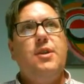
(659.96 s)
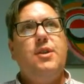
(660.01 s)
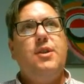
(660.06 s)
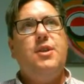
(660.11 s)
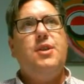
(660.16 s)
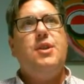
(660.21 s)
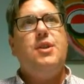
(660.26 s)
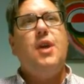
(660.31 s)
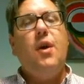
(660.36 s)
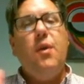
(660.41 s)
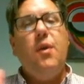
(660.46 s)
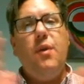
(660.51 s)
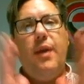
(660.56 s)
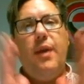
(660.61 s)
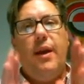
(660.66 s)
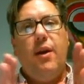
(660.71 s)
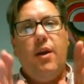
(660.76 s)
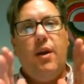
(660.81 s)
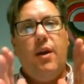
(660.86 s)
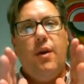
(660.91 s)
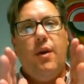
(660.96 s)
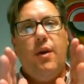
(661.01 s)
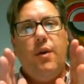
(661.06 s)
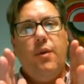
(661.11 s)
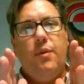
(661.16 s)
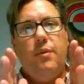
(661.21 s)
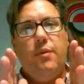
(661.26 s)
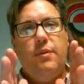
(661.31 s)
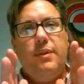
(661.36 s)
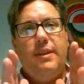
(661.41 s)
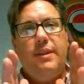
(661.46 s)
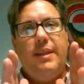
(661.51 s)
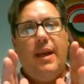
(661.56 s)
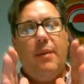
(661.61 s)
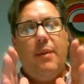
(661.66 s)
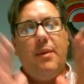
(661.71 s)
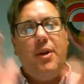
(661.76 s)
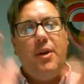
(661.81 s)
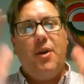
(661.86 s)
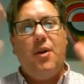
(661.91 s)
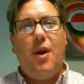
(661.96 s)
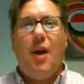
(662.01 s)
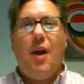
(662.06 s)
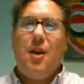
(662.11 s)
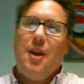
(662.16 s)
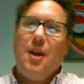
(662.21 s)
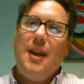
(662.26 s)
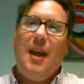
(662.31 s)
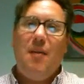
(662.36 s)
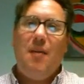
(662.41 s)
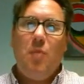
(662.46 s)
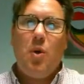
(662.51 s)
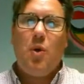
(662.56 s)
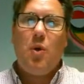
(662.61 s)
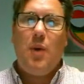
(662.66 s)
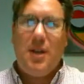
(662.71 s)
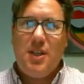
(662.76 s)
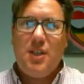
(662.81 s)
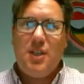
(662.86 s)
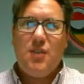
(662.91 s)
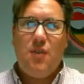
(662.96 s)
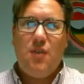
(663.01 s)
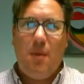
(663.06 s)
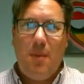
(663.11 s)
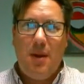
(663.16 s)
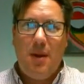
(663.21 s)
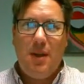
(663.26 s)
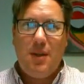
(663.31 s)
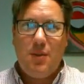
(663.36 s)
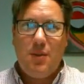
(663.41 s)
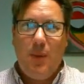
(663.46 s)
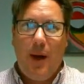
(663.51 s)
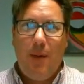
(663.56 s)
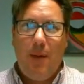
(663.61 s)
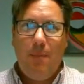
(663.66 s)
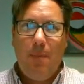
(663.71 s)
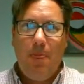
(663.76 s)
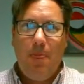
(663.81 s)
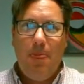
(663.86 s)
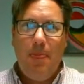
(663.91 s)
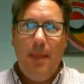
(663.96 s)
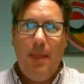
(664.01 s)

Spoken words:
so narrow that we aren't going to have more questions from it as well.